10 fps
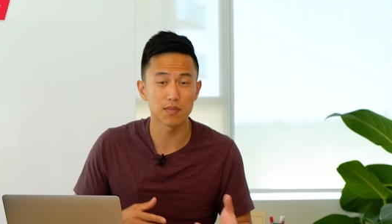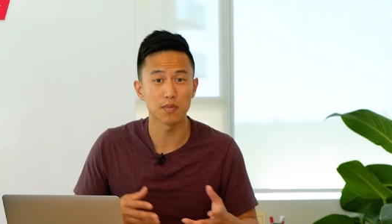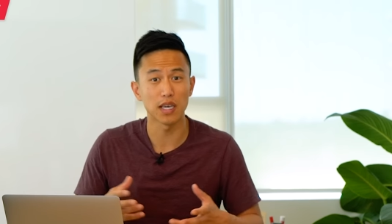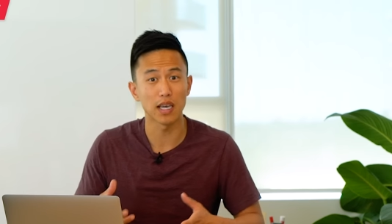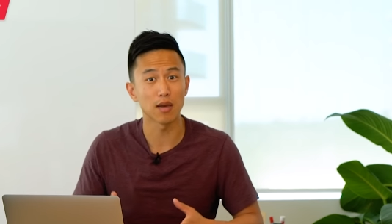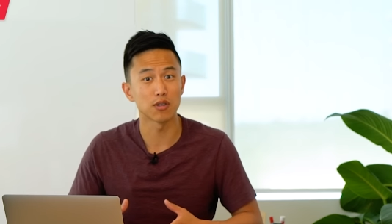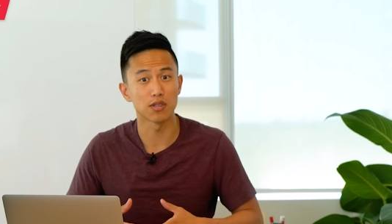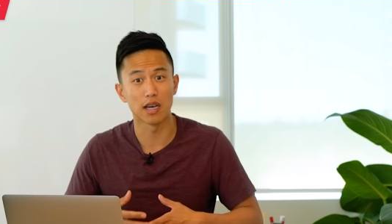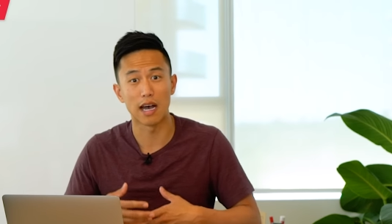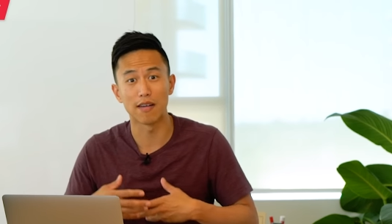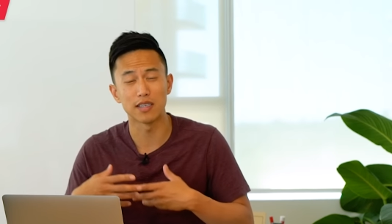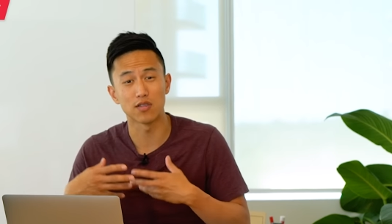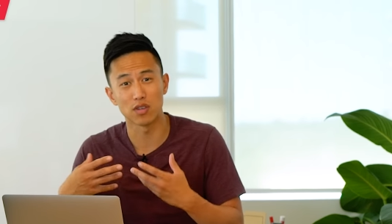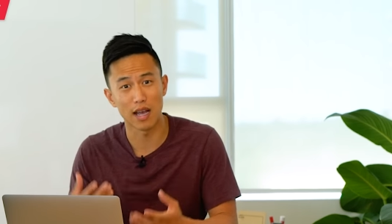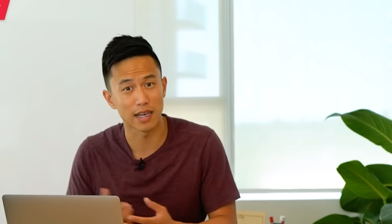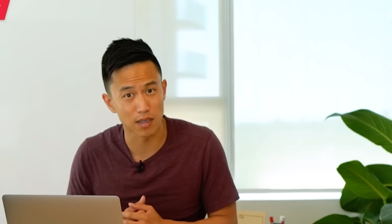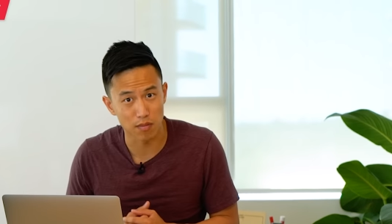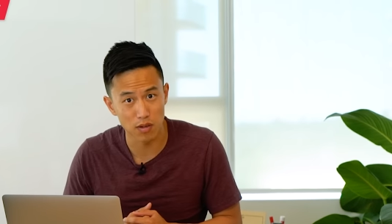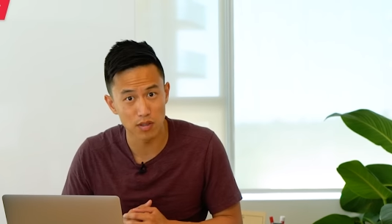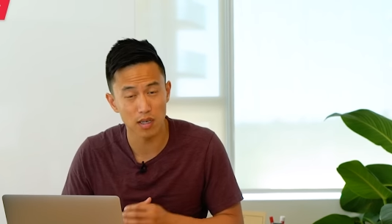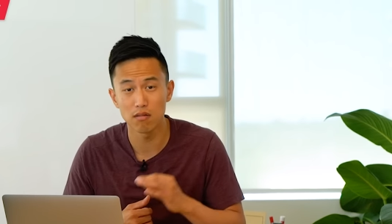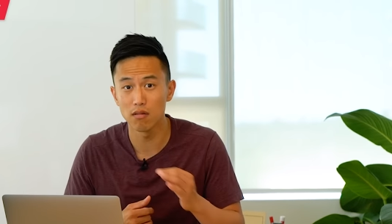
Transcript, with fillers: being able to have these relaxing music.